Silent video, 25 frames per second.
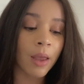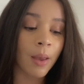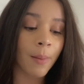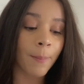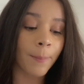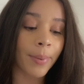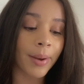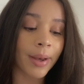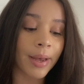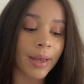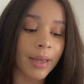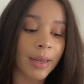
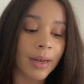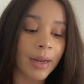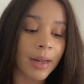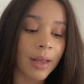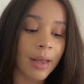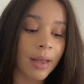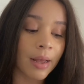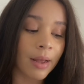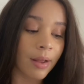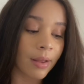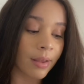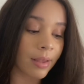But
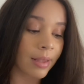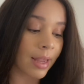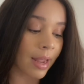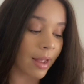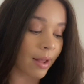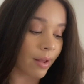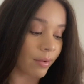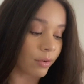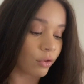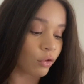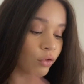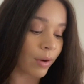
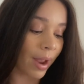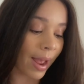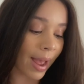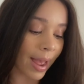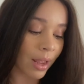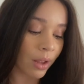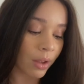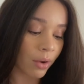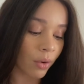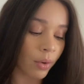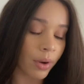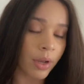yeah,
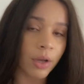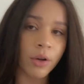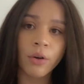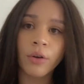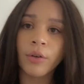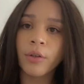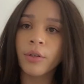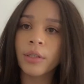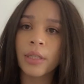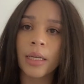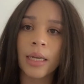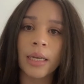dry
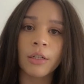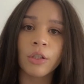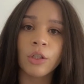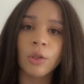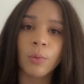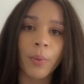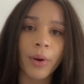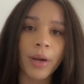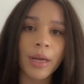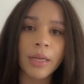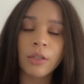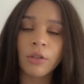oils and
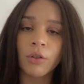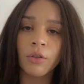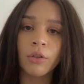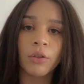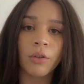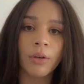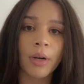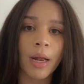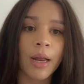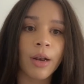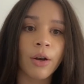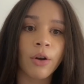sprays, those are
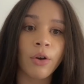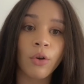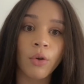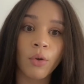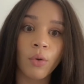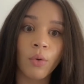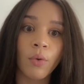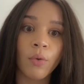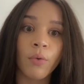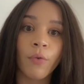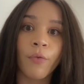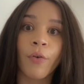not
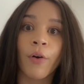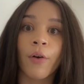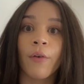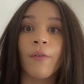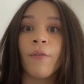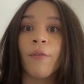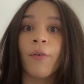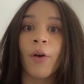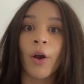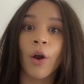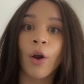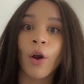new for
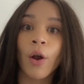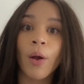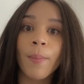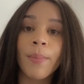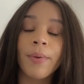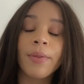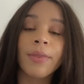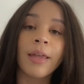Verb.